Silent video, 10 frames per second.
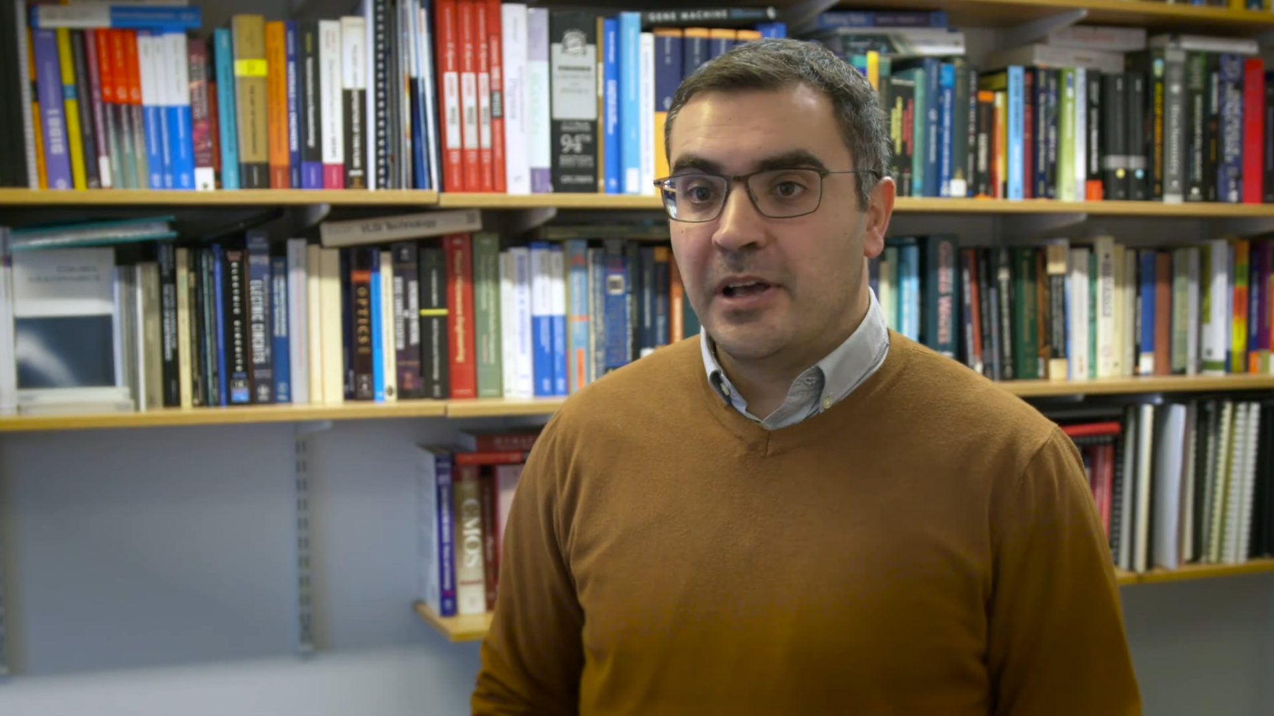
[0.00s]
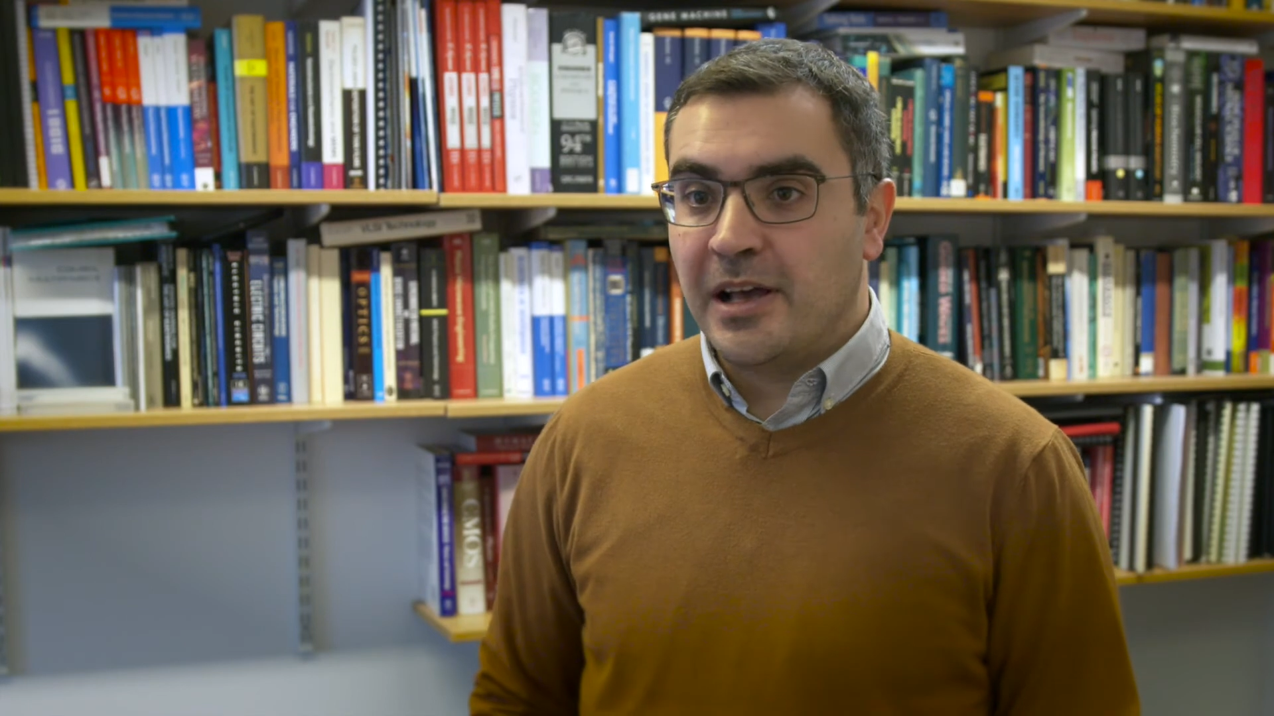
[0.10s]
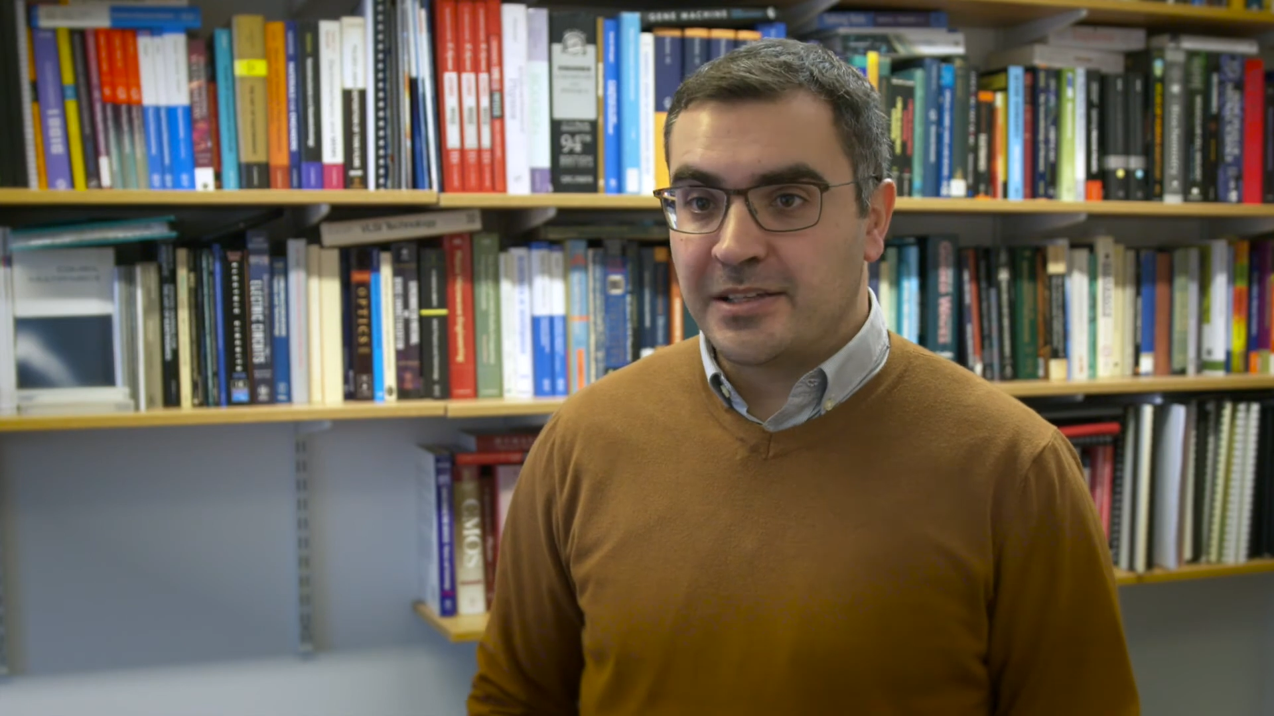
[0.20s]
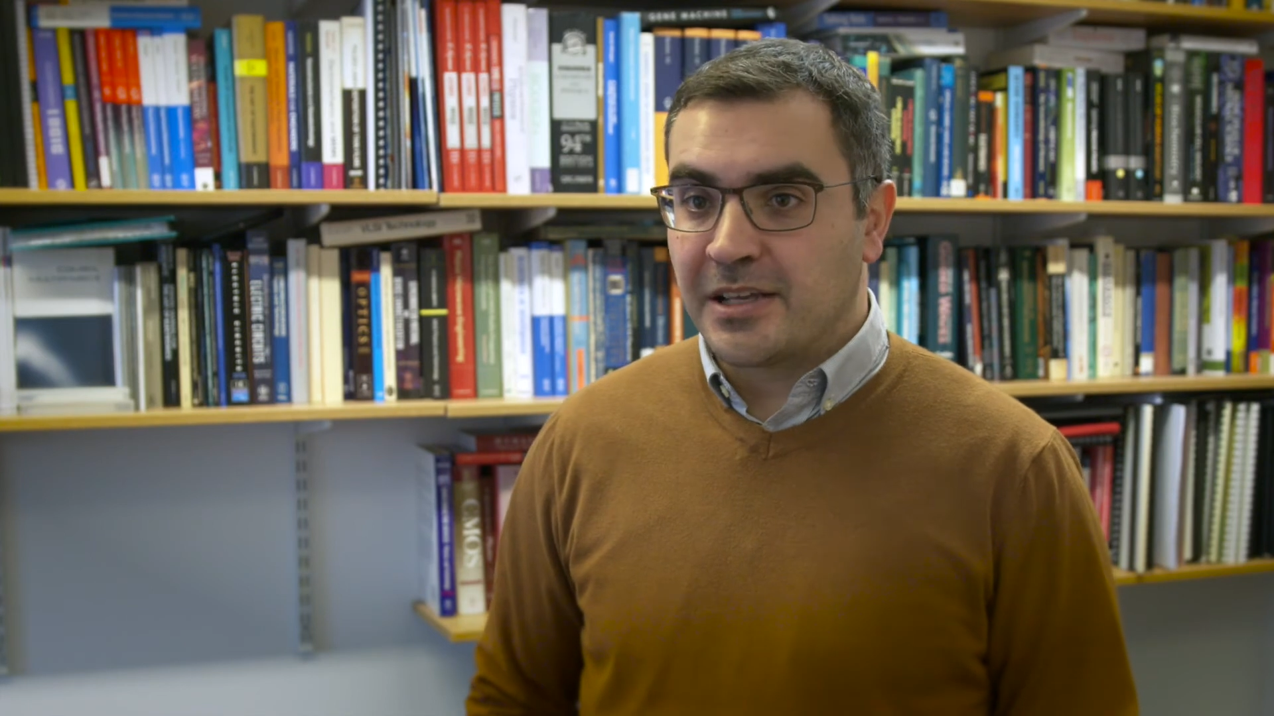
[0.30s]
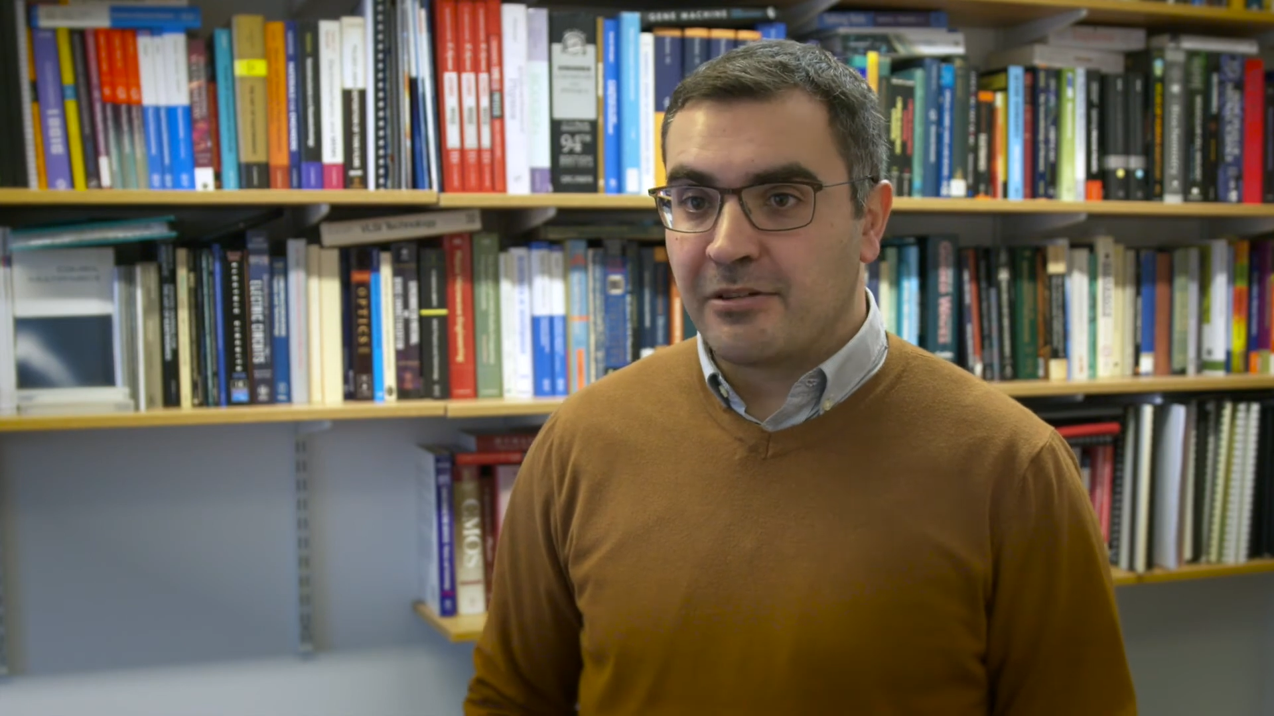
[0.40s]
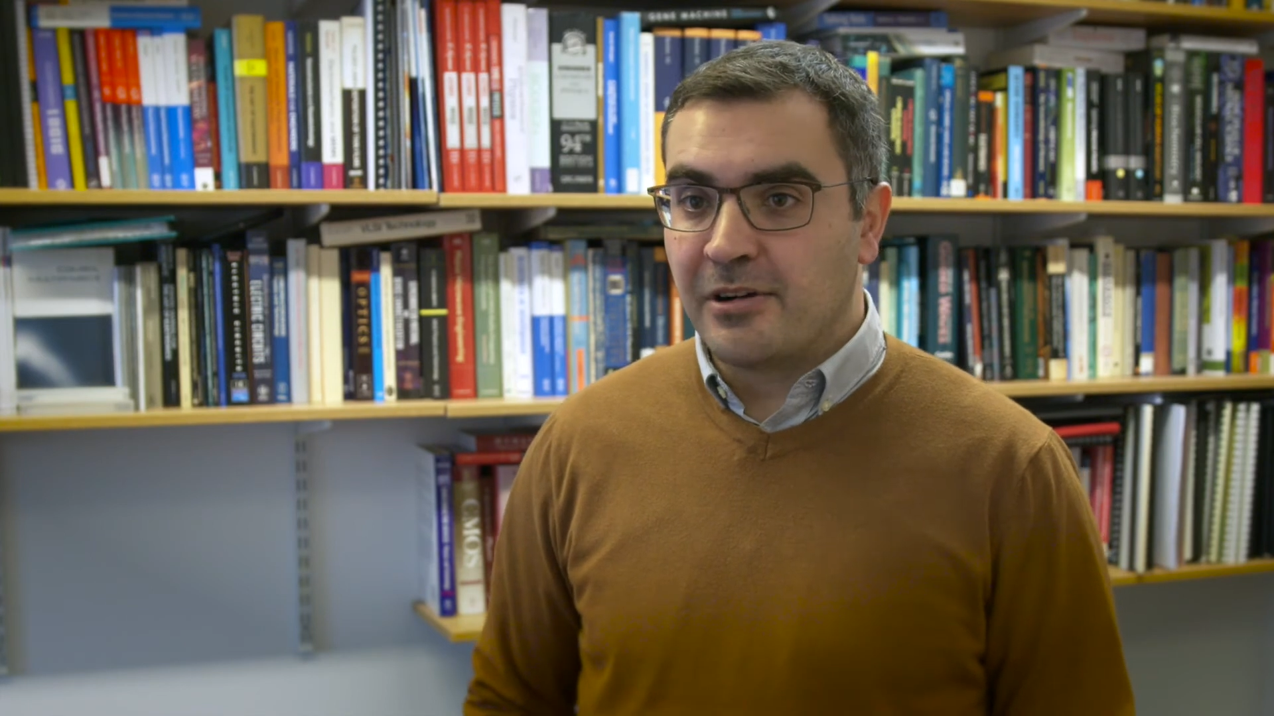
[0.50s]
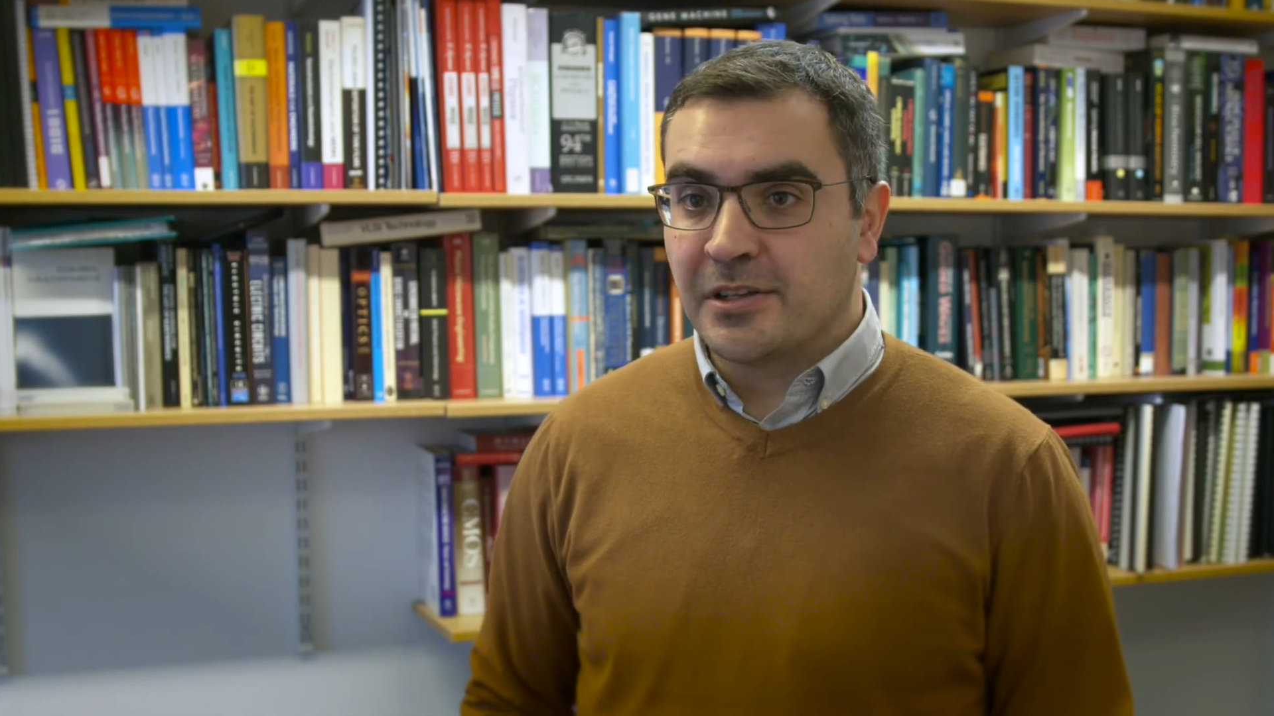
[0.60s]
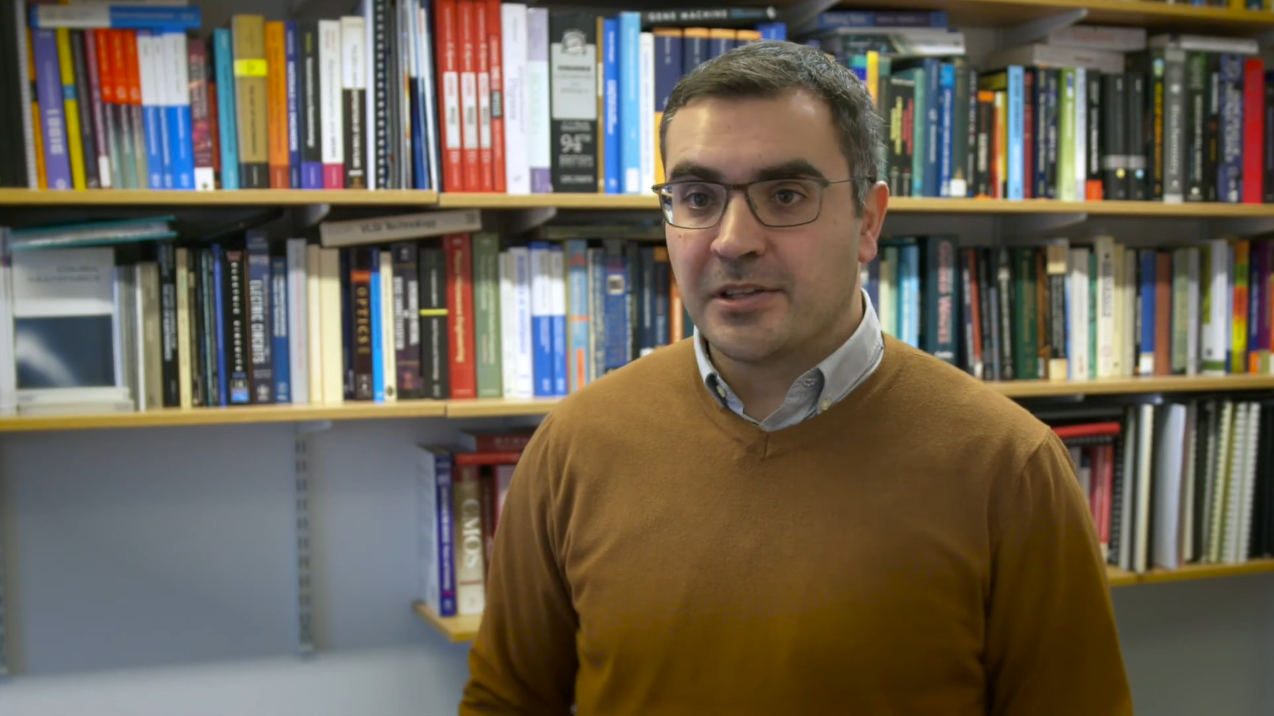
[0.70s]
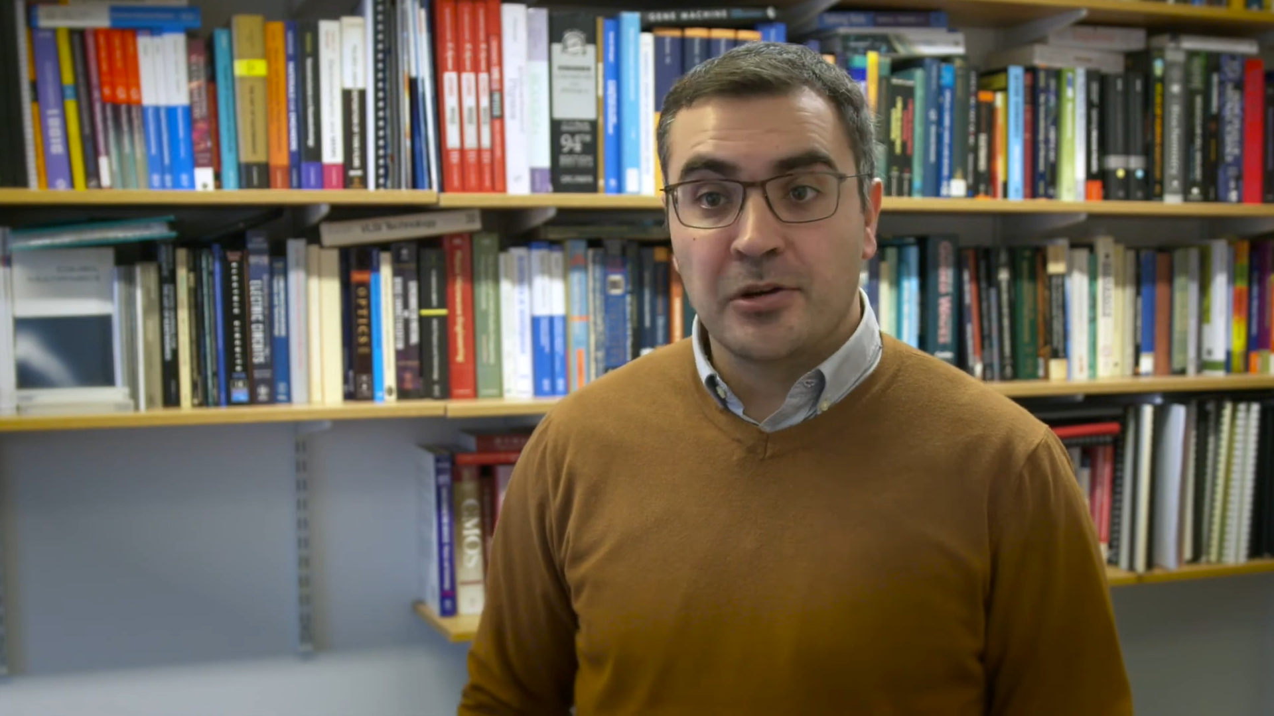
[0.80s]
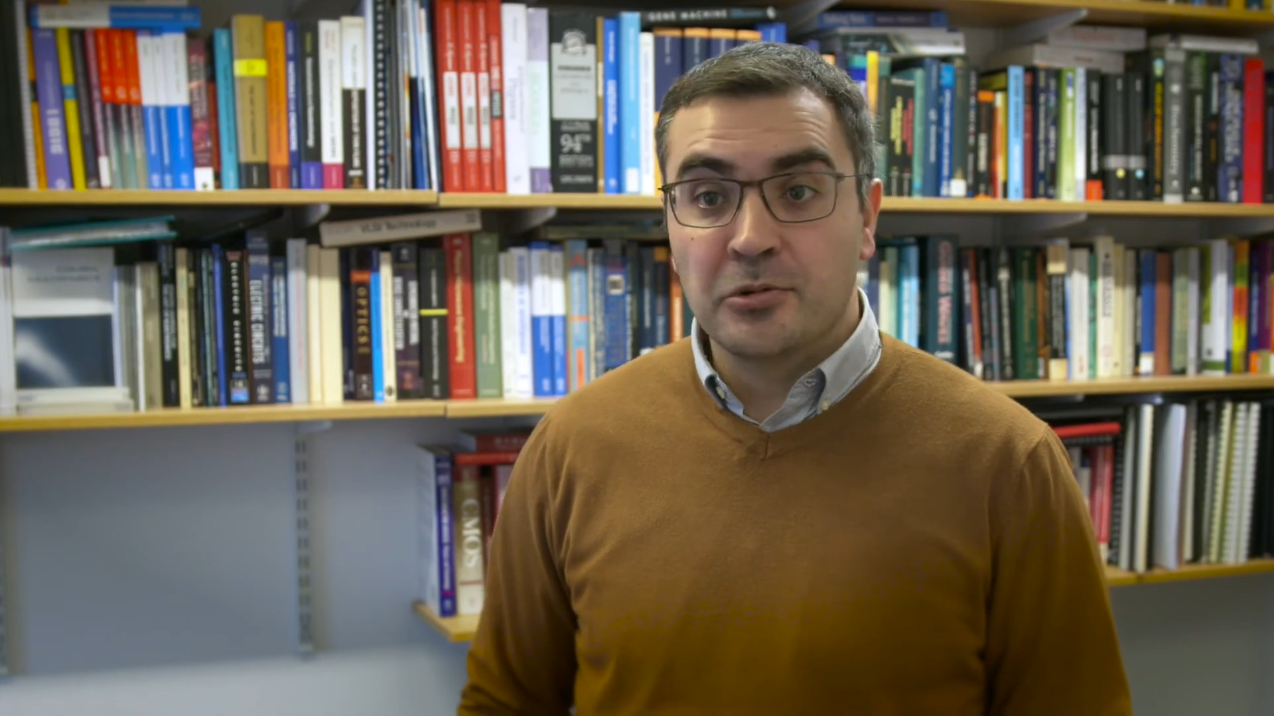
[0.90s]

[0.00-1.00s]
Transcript: has a crash.